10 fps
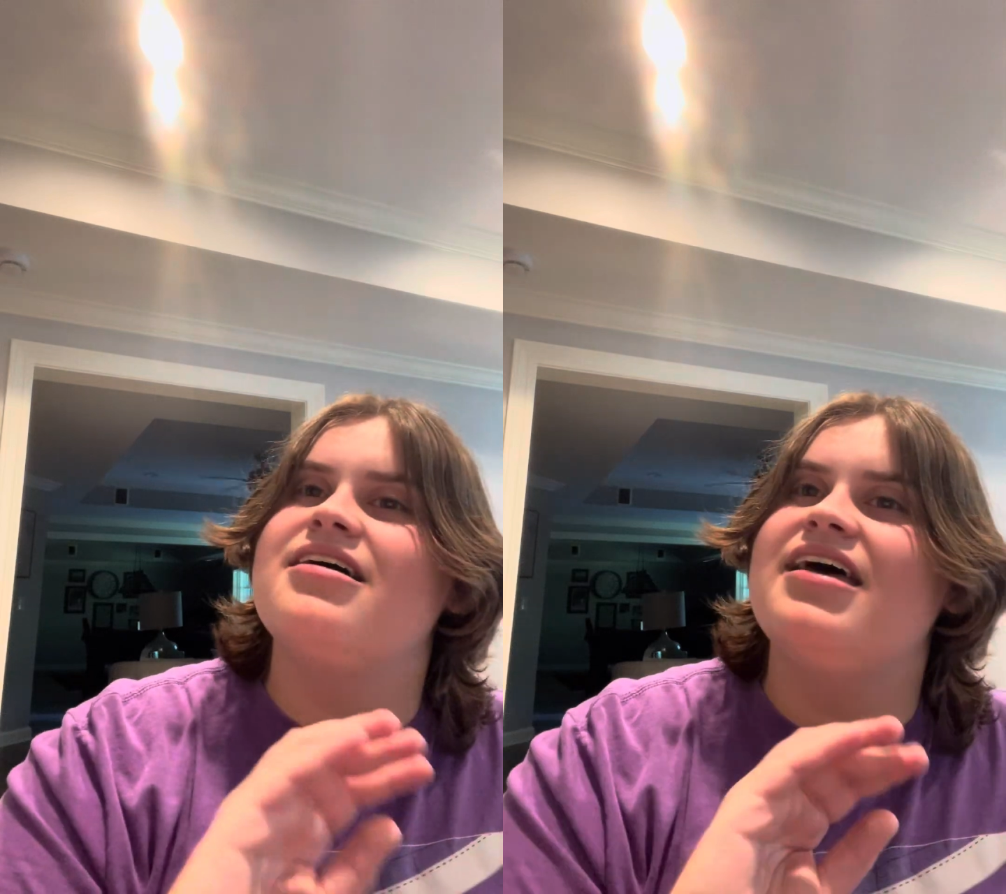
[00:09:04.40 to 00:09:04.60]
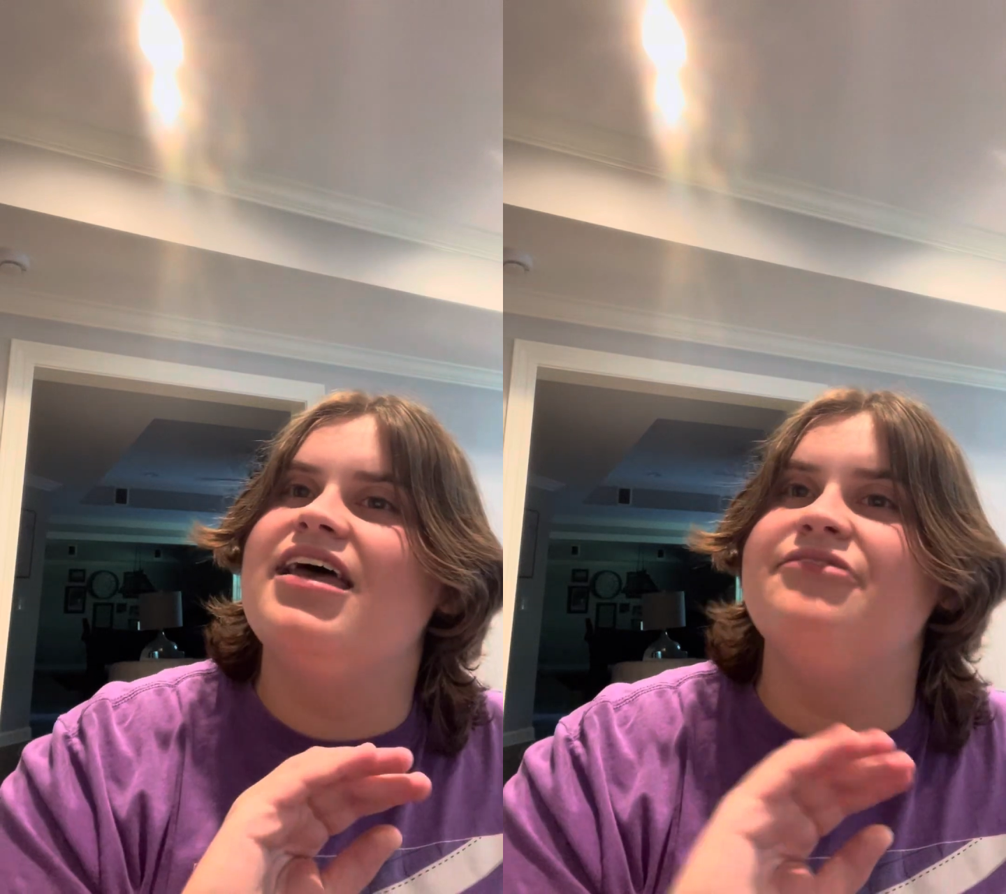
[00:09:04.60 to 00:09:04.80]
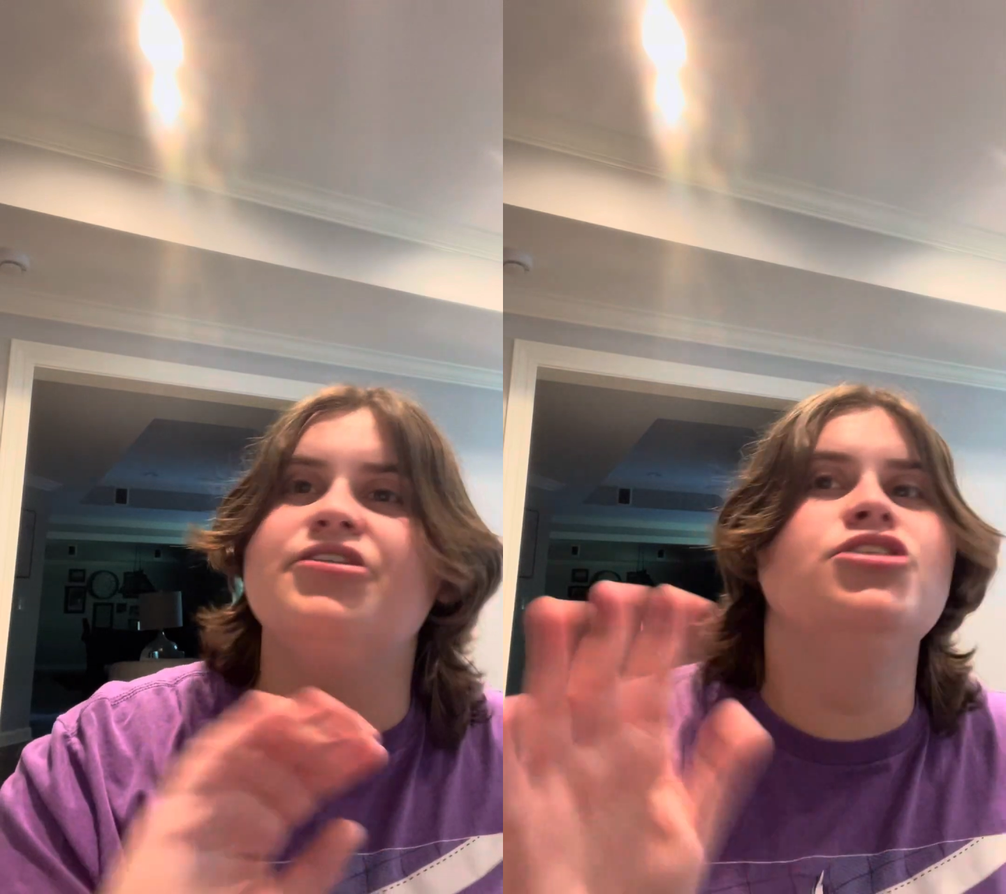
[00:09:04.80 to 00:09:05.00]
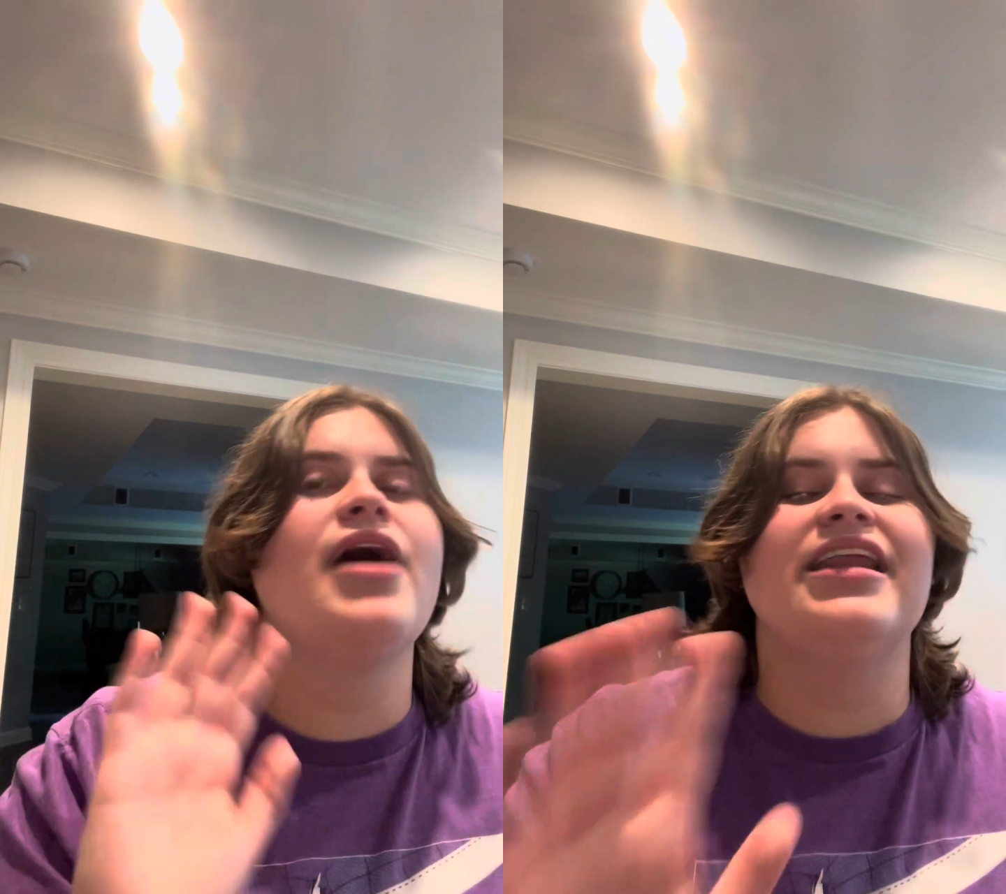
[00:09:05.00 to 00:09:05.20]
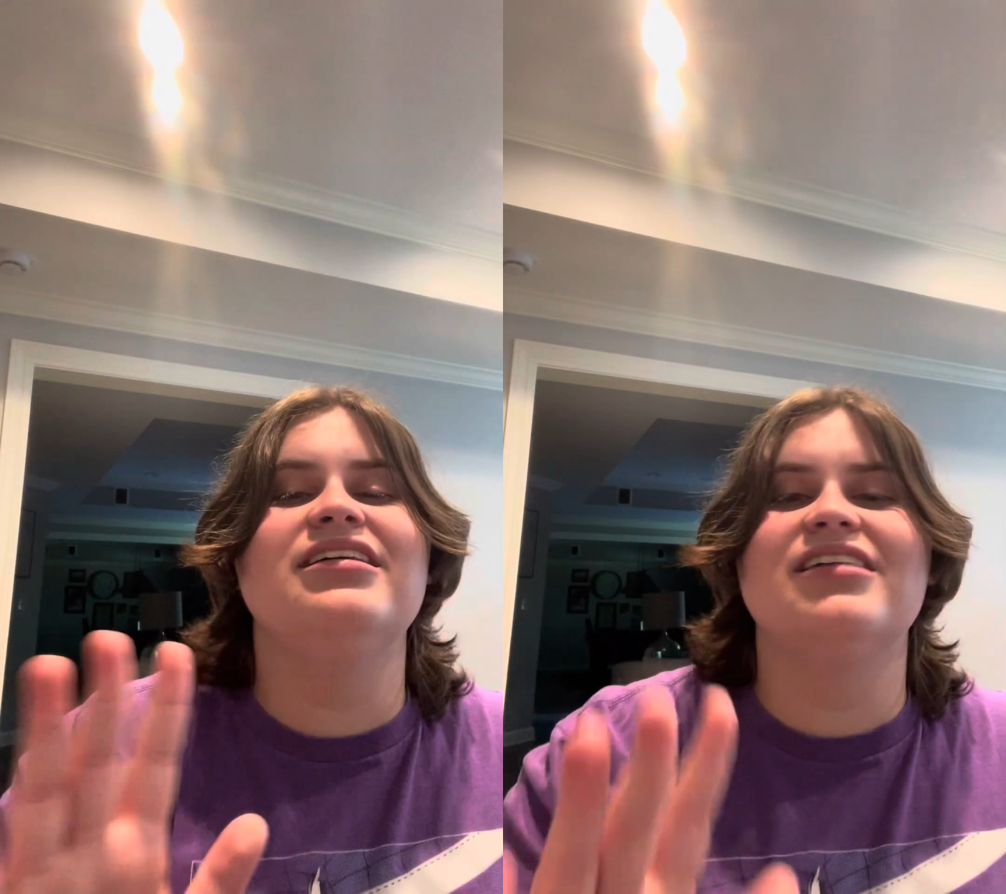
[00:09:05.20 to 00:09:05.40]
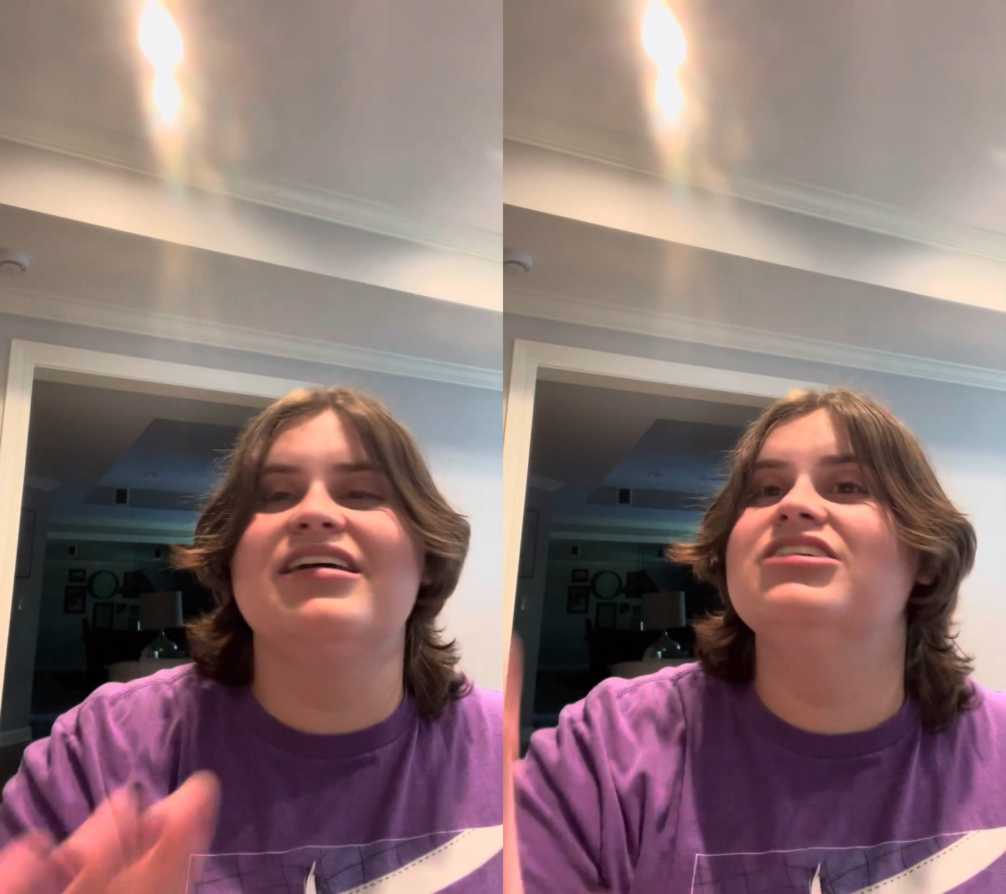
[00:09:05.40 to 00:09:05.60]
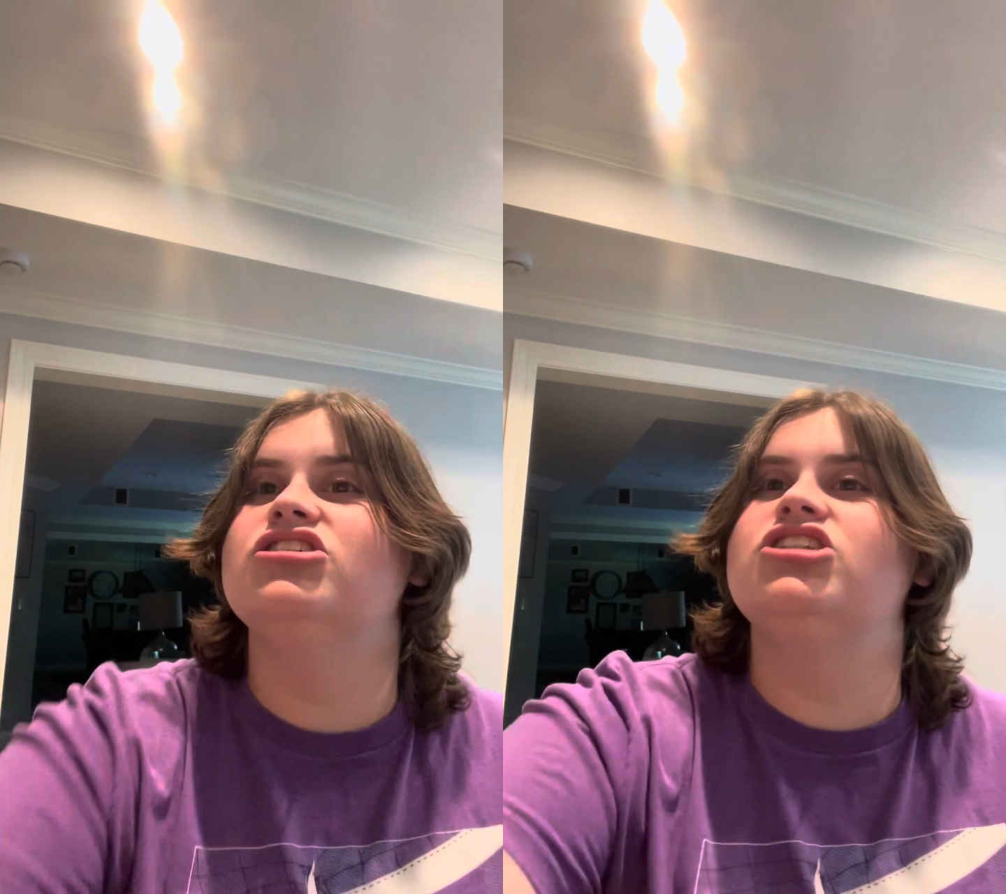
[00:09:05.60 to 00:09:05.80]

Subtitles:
if you do anything,